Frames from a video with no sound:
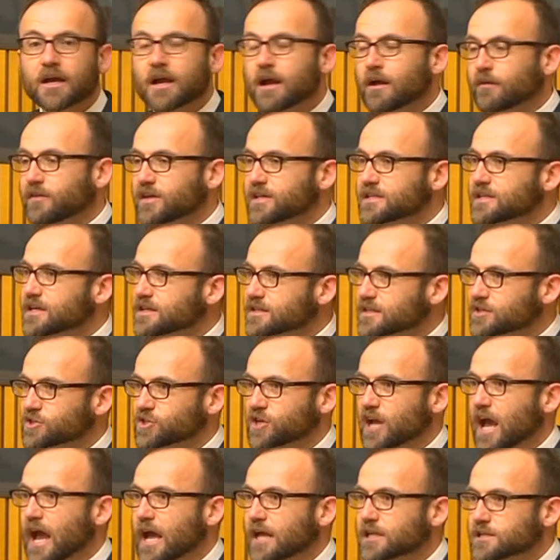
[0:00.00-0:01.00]
This is a
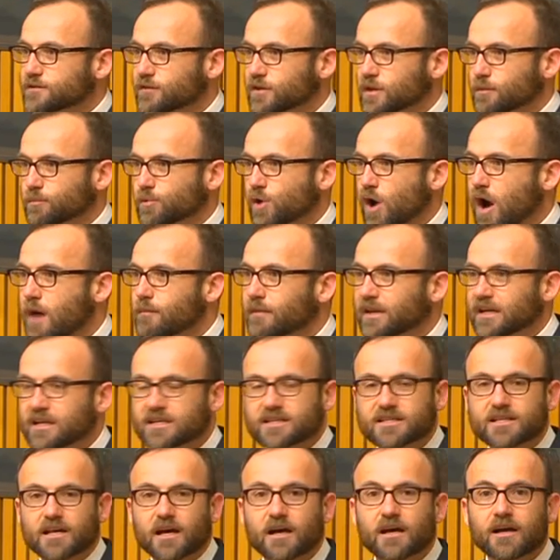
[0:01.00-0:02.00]
chance for the Prime
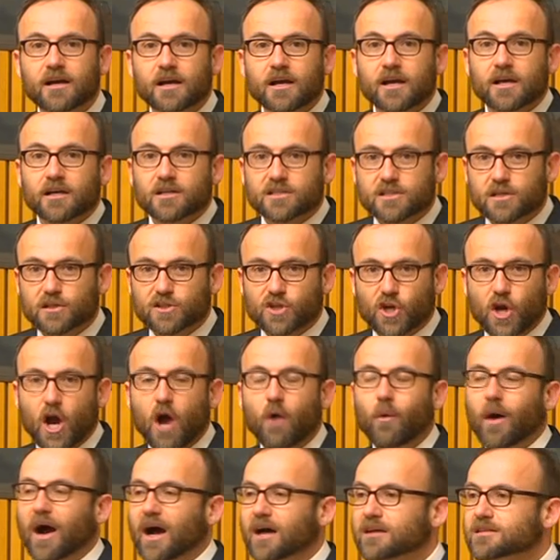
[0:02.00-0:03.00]
Minister to show
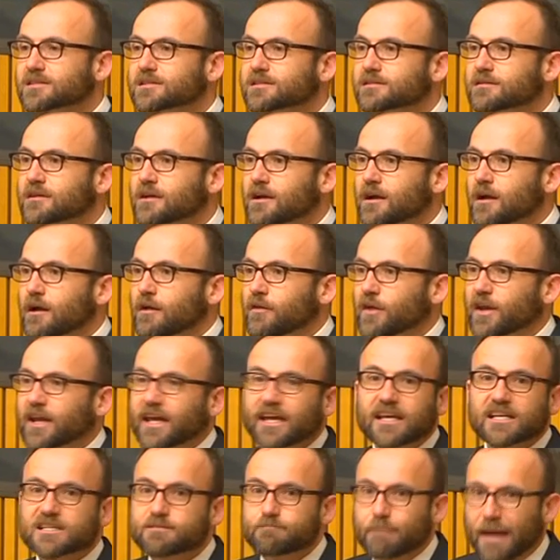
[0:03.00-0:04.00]
us that he
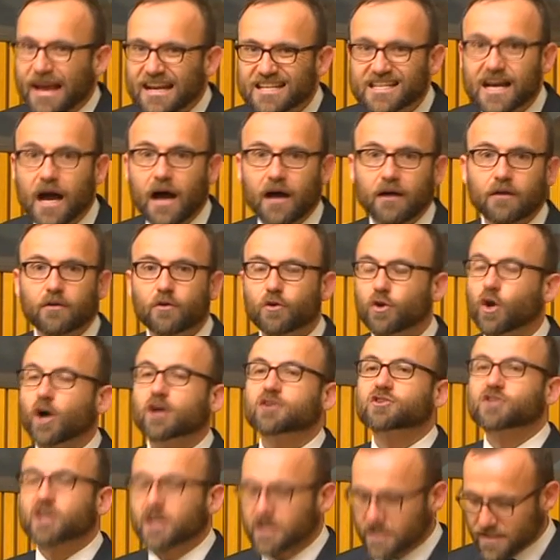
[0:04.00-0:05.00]
is better, not
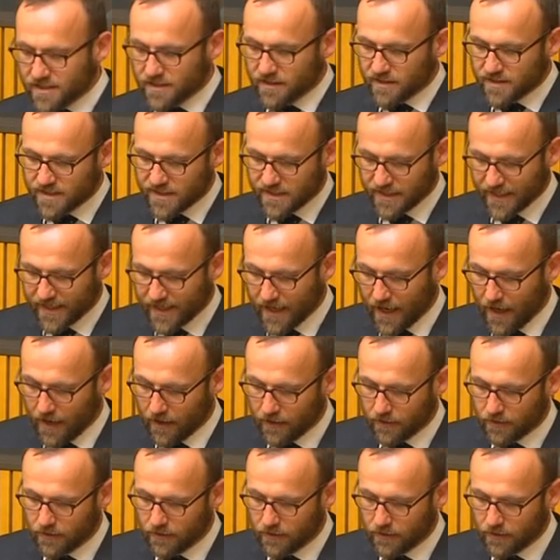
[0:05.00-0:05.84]
just slicker.